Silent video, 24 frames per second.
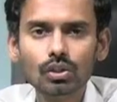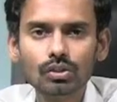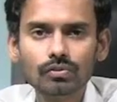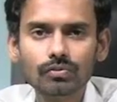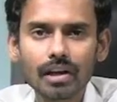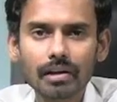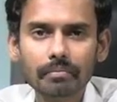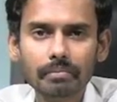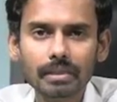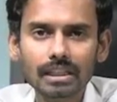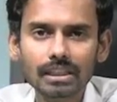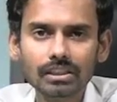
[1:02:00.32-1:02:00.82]

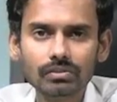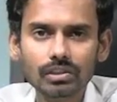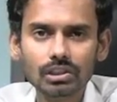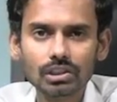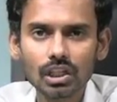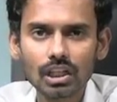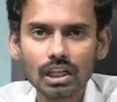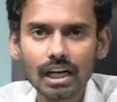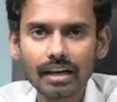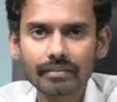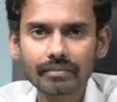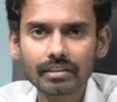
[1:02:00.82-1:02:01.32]
families which are
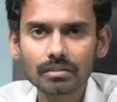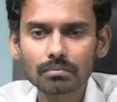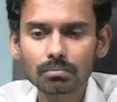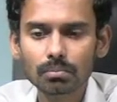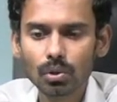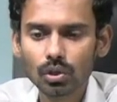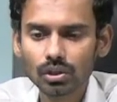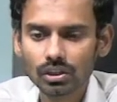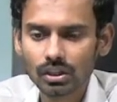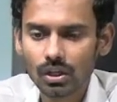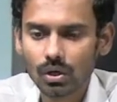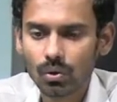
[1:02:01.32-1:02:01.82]
having
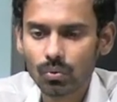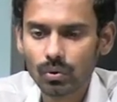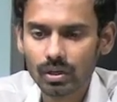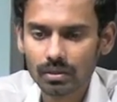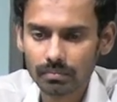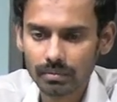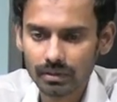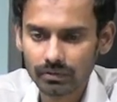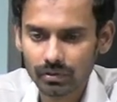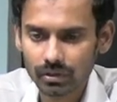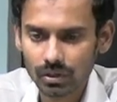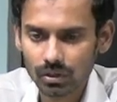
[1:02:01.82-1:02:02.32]
both cow and
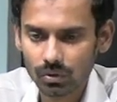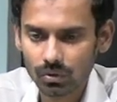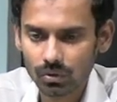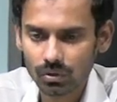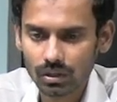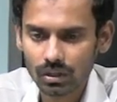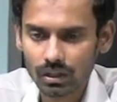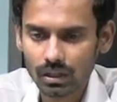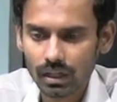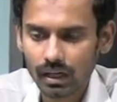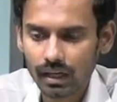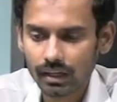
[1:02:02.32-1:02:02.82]
buffalo.
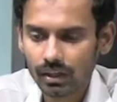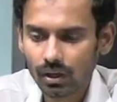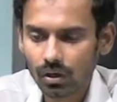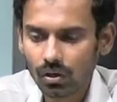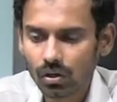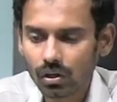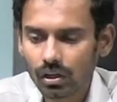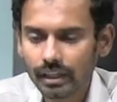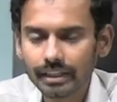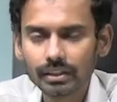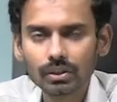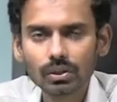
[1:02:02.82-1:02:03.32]
And
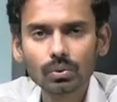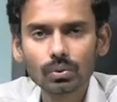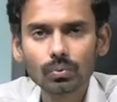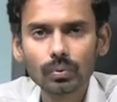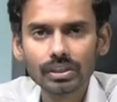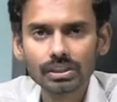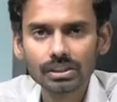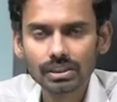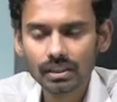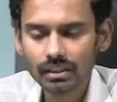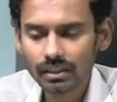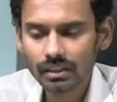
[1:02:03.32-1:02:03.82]
according to
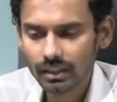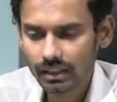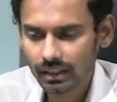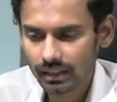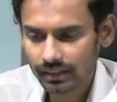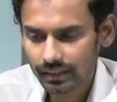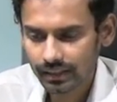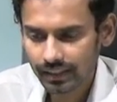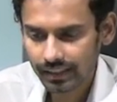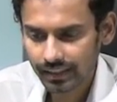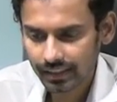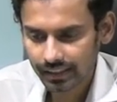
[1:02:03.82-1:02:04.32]
question, the
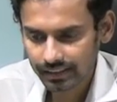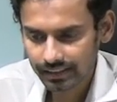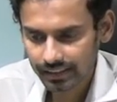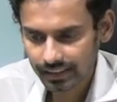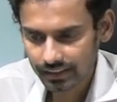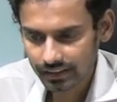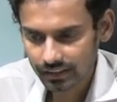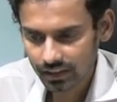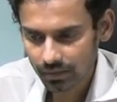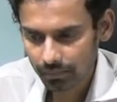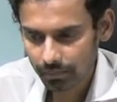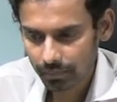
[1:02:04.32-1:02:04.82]

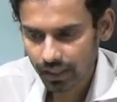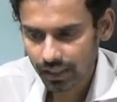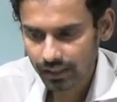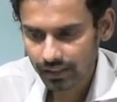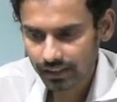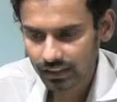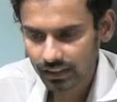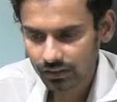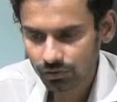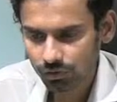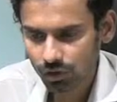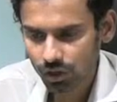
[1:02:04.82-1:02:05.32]
intersection part
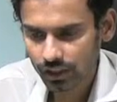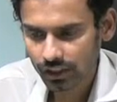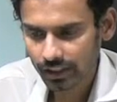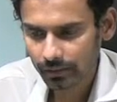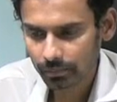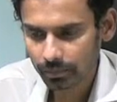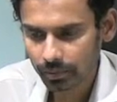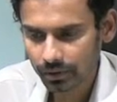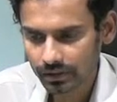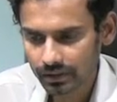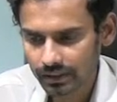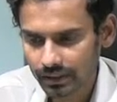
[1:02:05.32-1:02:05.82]
is 40%.
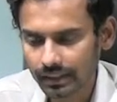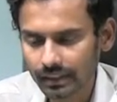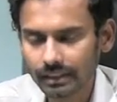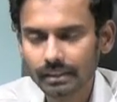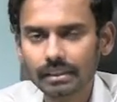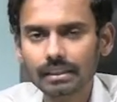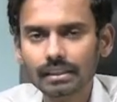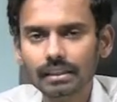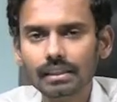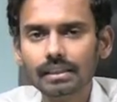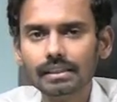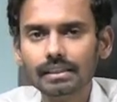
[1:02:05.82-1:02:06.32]

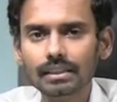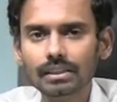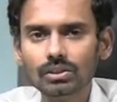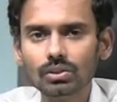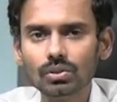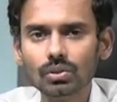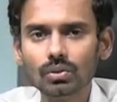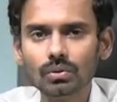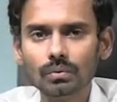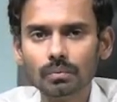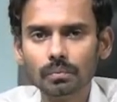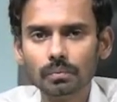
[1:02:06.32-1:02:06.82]
Is it so?
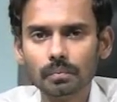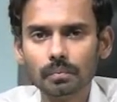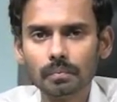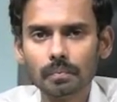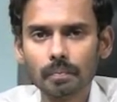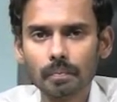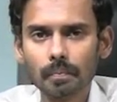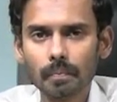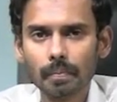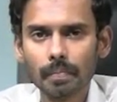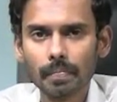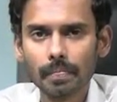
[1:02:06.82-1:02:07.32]

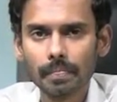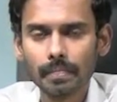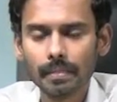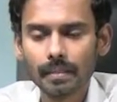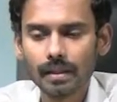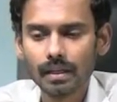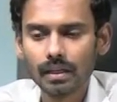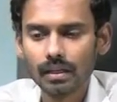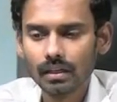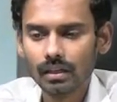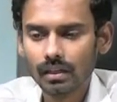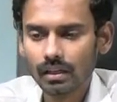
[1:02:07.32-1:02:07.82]

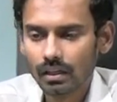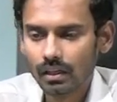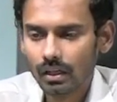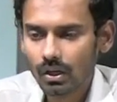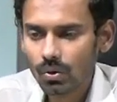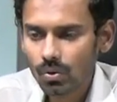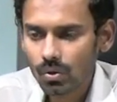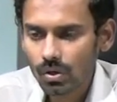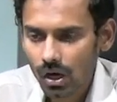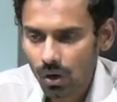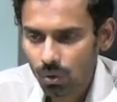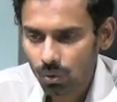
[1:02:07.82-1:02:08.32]
Now
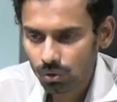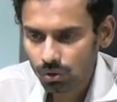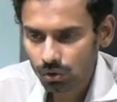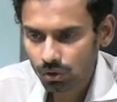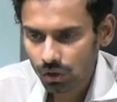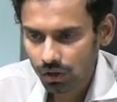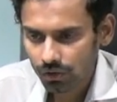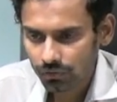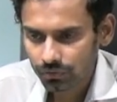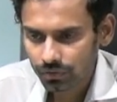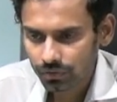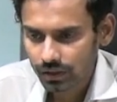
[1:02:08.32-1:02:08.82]
out of
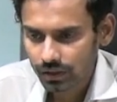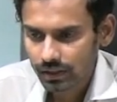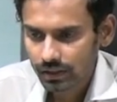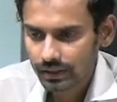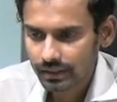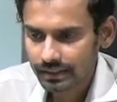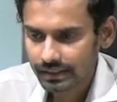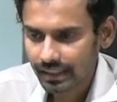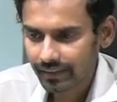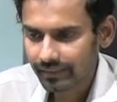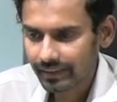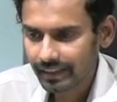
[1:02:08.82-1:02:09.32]

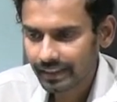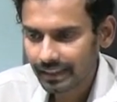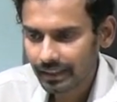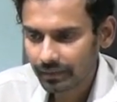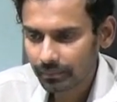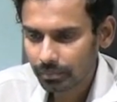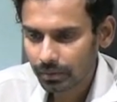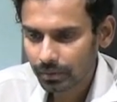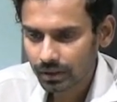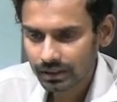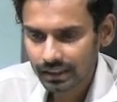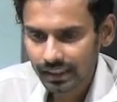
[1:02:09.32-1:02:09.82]

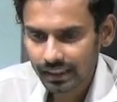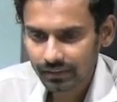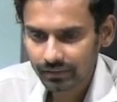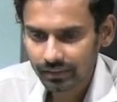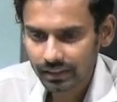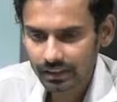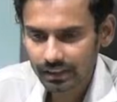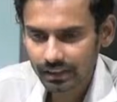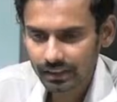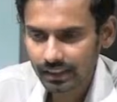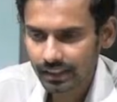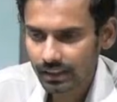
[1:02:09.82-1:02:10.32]
70%, which
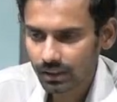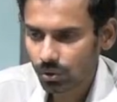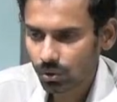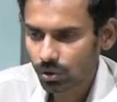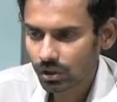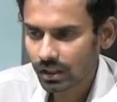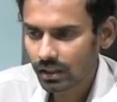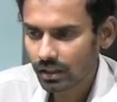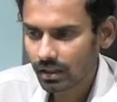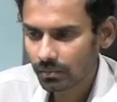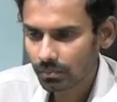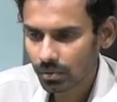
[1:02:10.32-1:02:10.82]
is the total
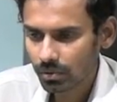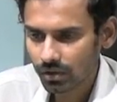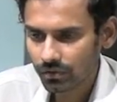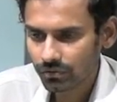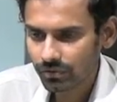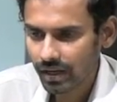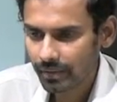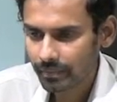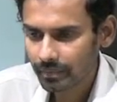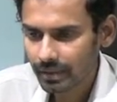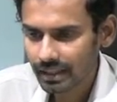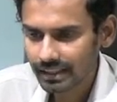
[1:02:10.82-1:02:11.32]
number of
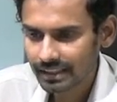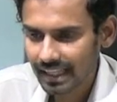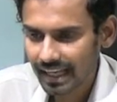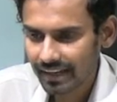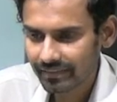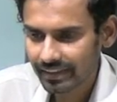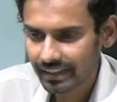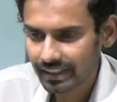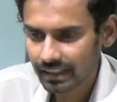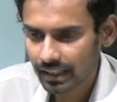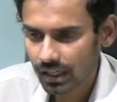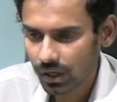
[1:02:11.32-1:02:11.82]
families having
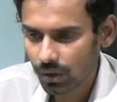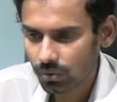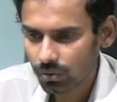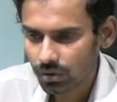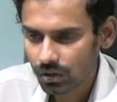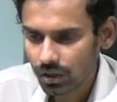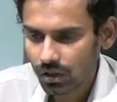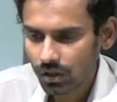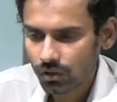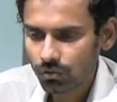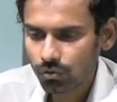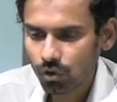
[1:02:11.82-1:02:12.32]
cow,
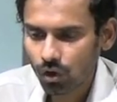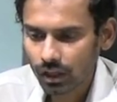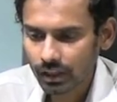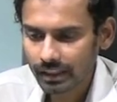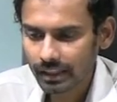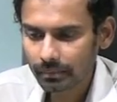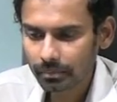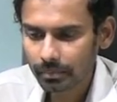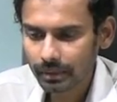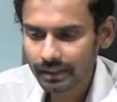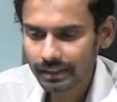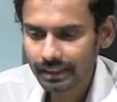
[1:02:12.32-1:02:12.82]

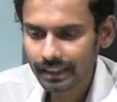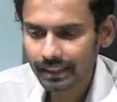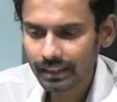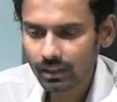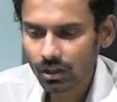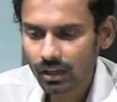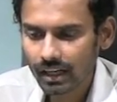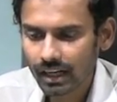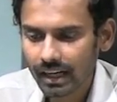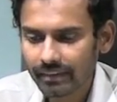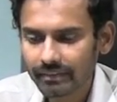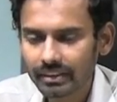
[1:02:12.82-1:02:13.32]
40% are
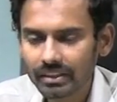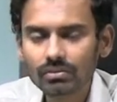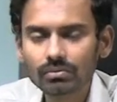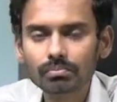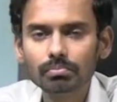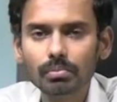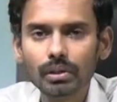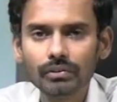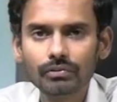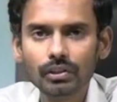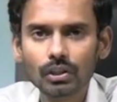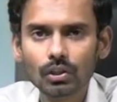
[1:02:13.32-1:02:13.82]
having
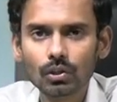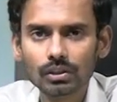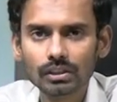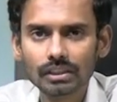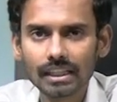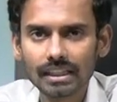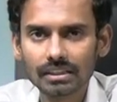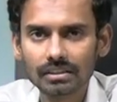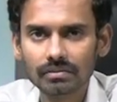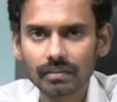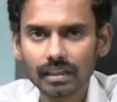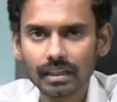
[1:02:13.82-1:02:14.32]
buffaloes as
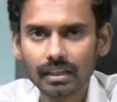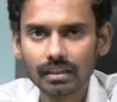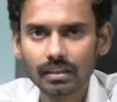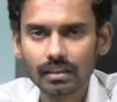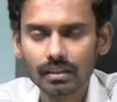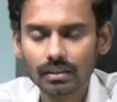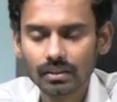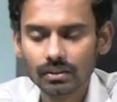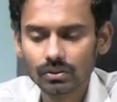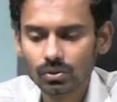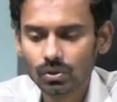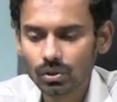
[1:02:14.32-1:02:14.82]
well.
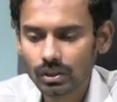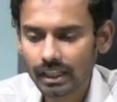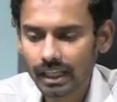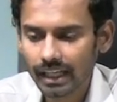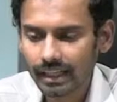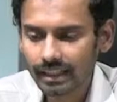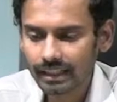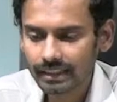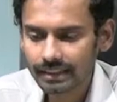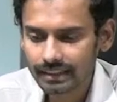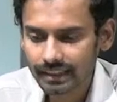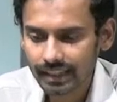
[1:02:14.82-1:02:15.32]
So can
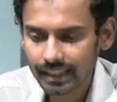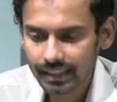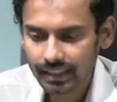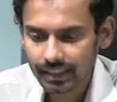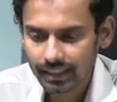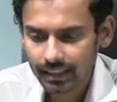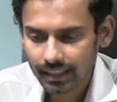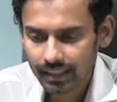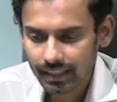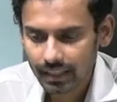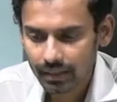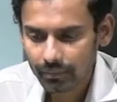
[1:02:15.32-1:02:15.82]
I say
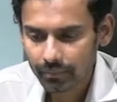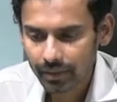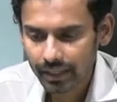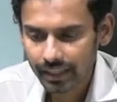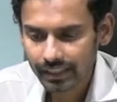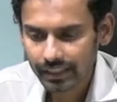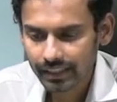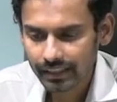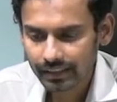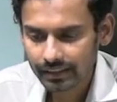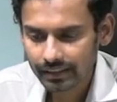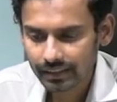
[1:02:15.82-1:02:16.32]

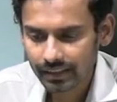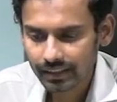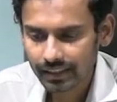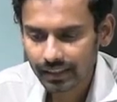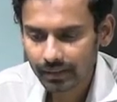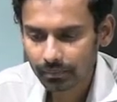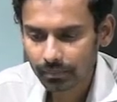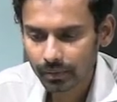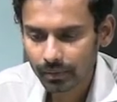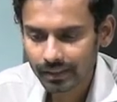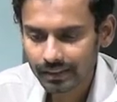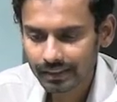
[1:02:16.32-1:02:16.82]
remaining 30%
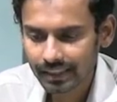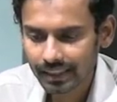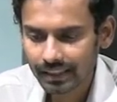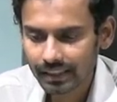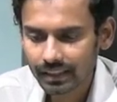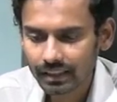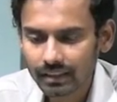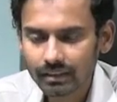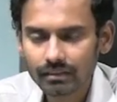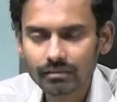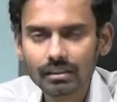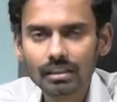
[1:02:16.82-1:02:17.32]

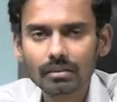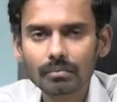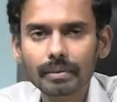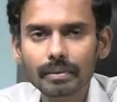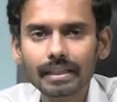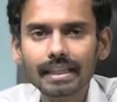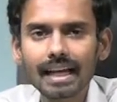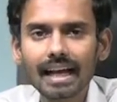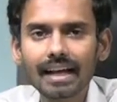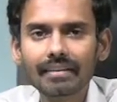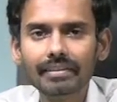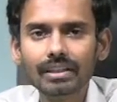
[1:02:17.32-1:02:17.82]
will be
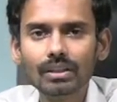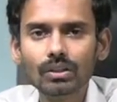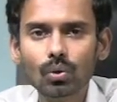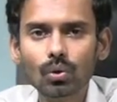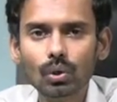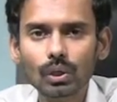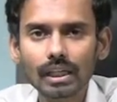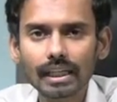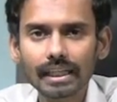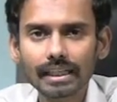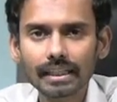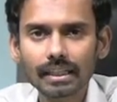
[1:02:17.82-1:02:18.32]
having
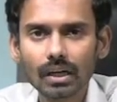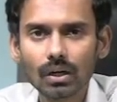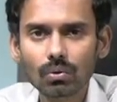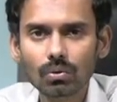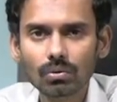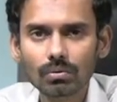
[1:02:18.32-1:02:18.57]
only cow,